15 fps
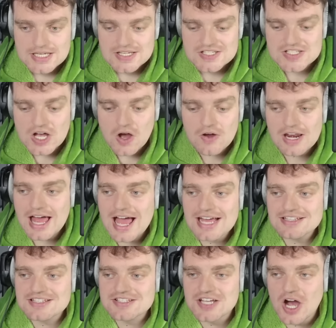So,
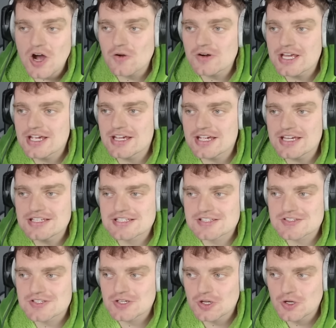lads, Tony
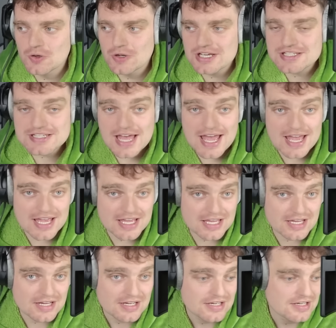East, who is
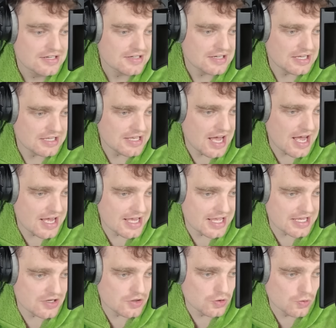a
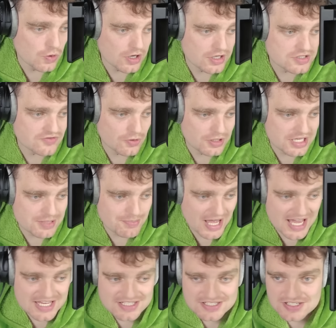guy who works for the
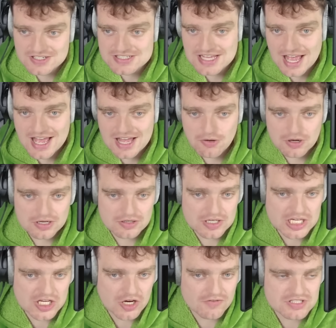Pacers, or he
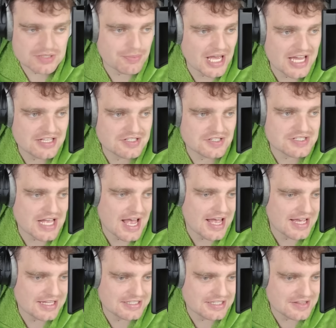covers the Pacers
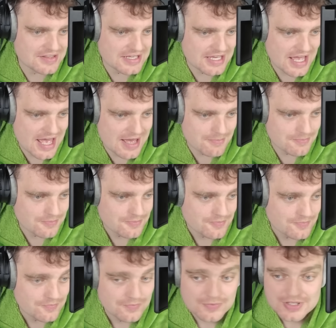and the
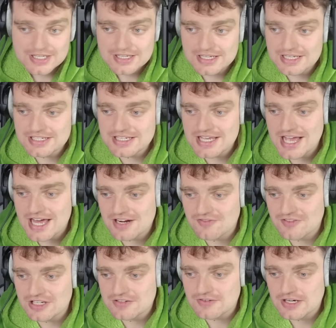Indiana
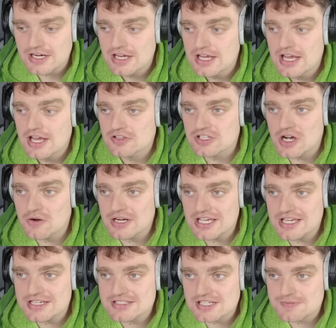Fever.
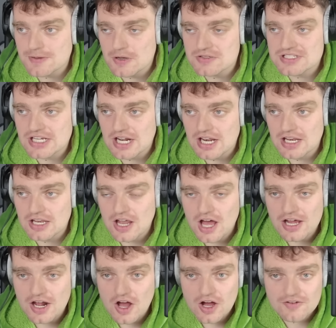Tony East has posted a
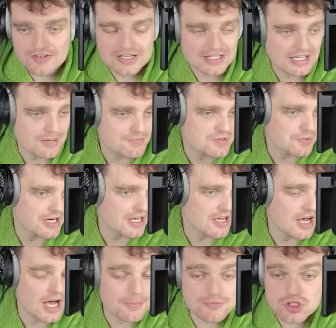lot of clips when it
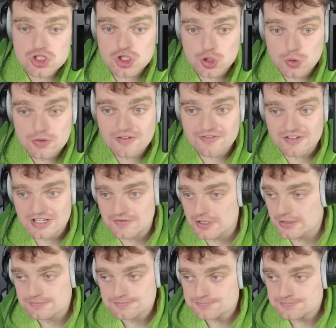comes to the Fever.